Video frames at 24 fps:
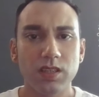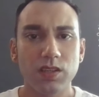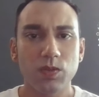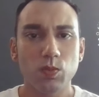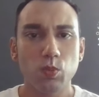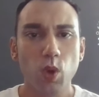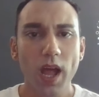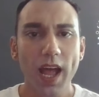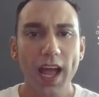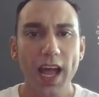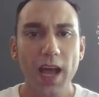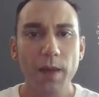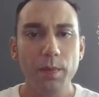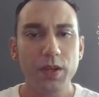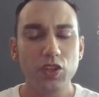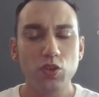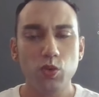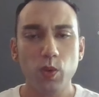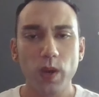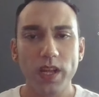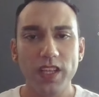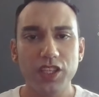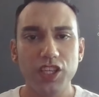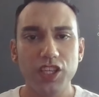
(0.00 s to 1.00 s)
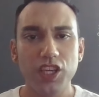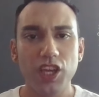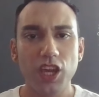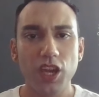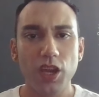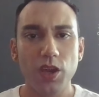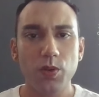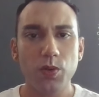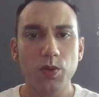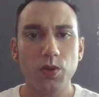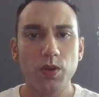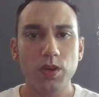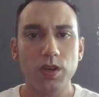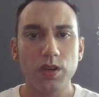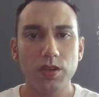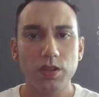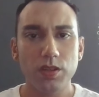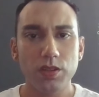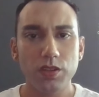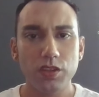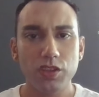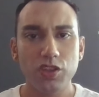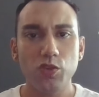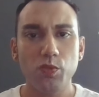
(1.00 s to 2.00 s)
What happens when you
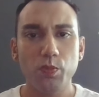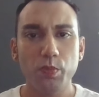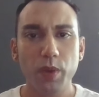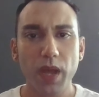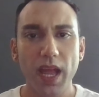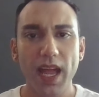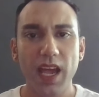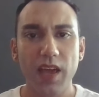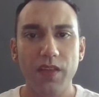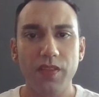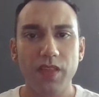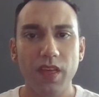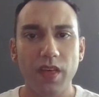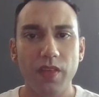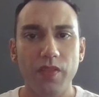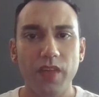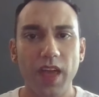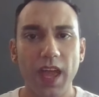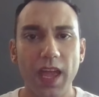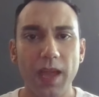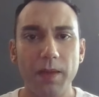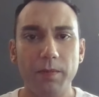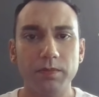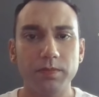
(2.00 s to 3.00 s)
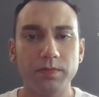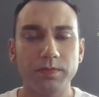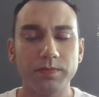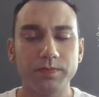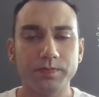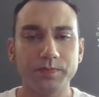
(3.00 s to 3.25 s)
do better than them?